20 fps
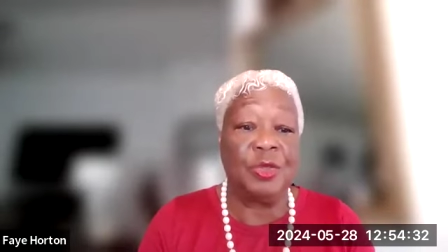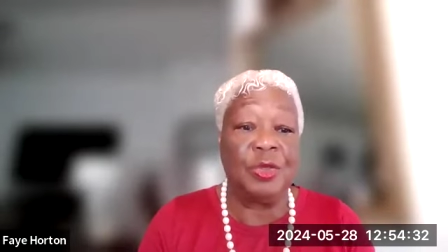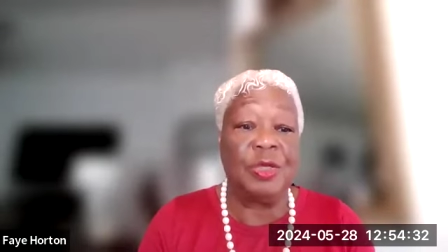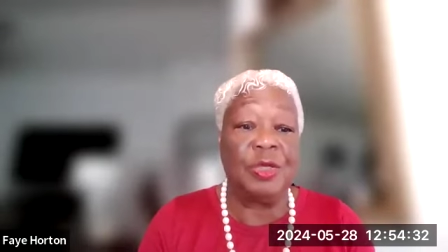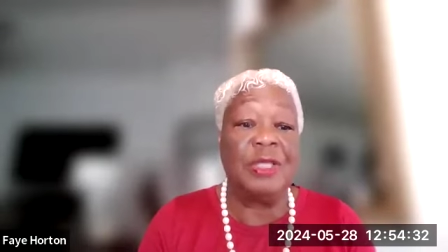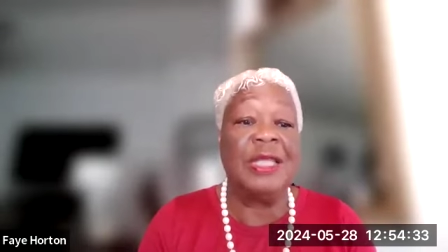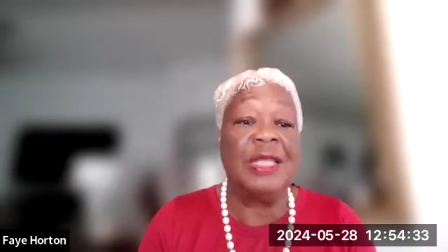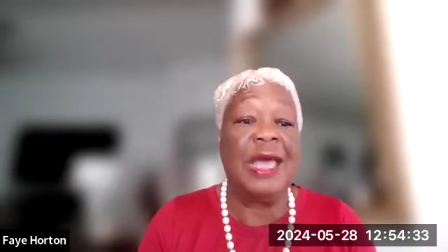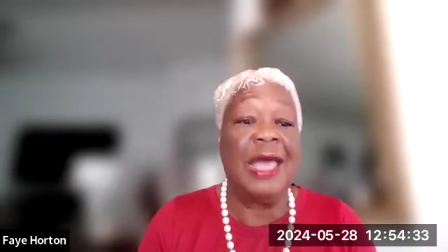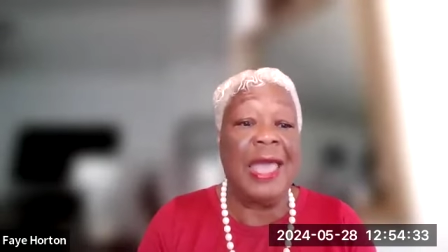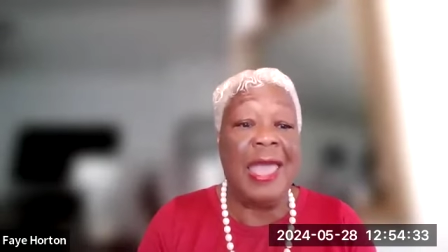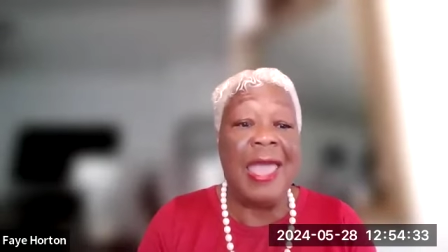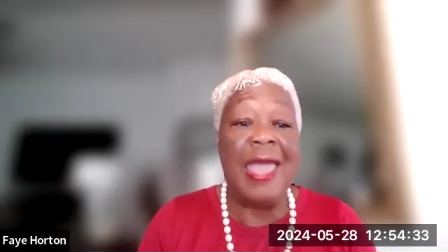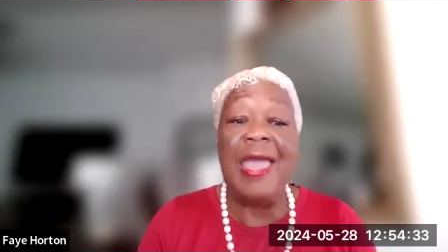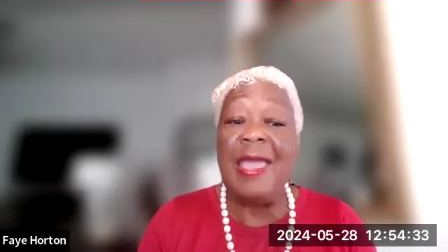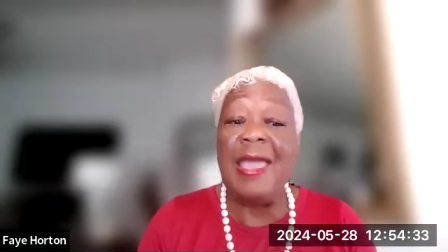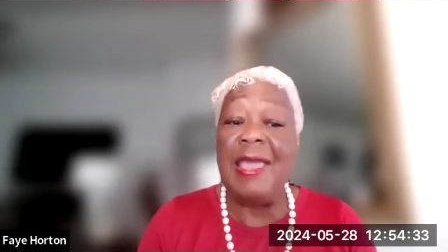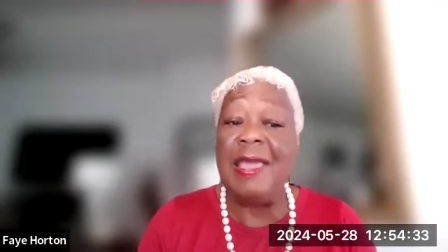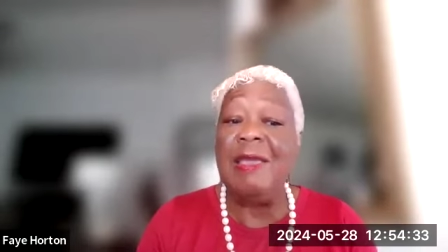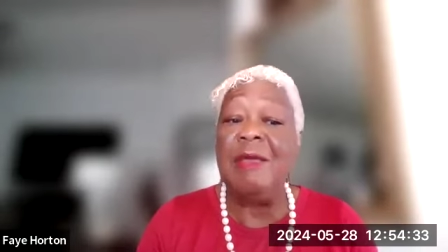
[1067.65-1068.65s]
during the
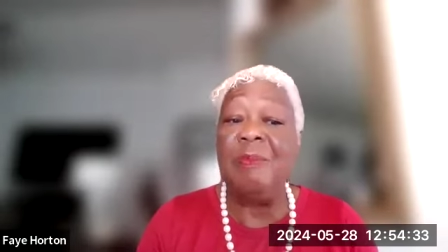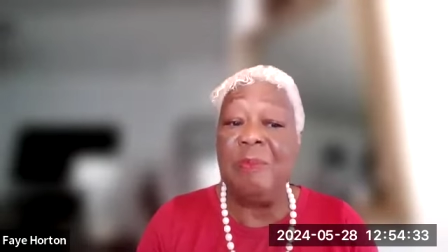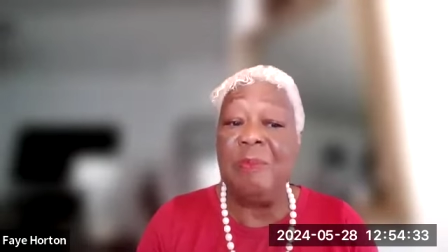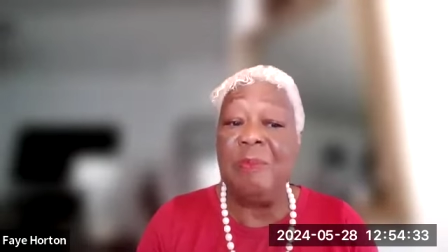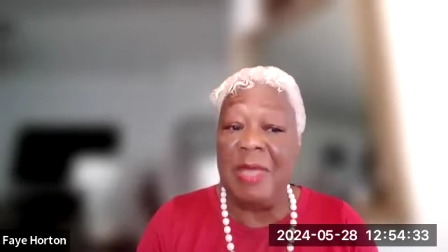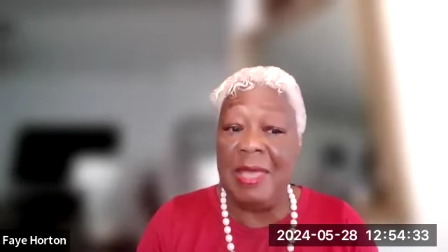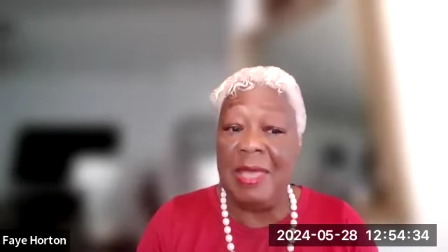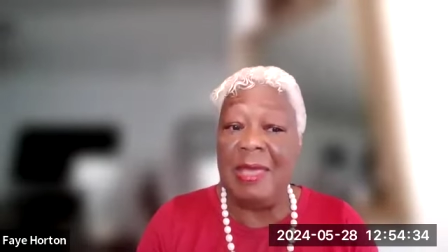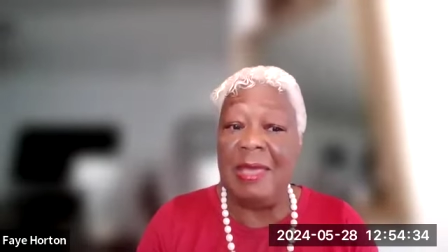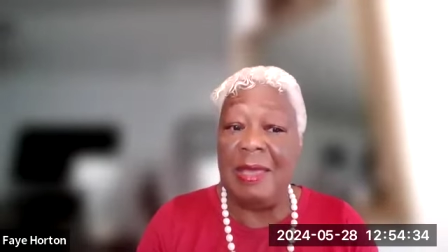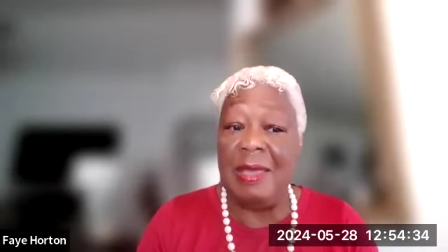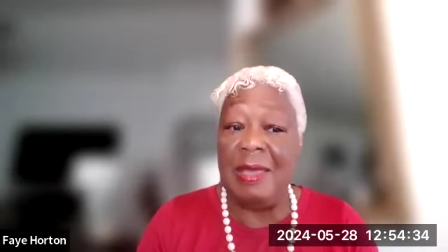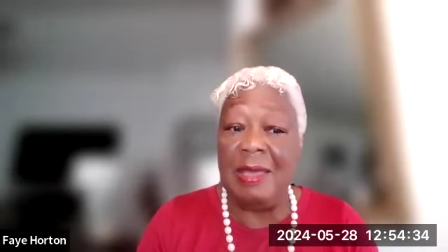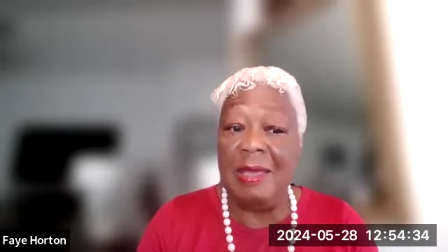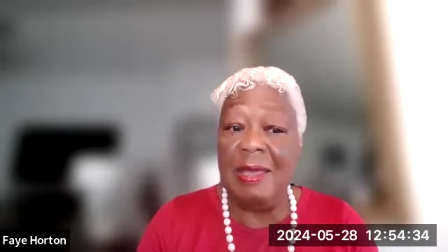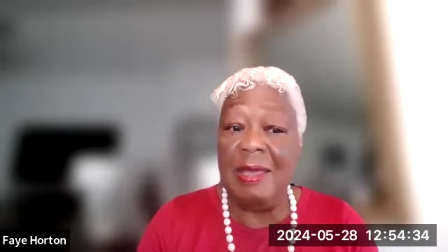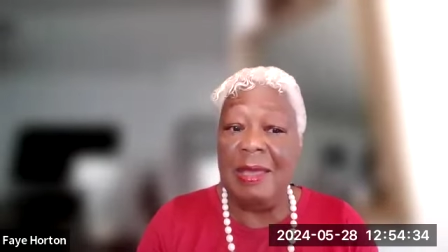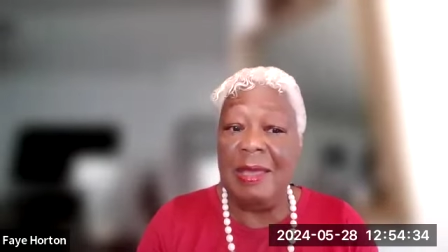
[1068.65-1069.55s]
AEP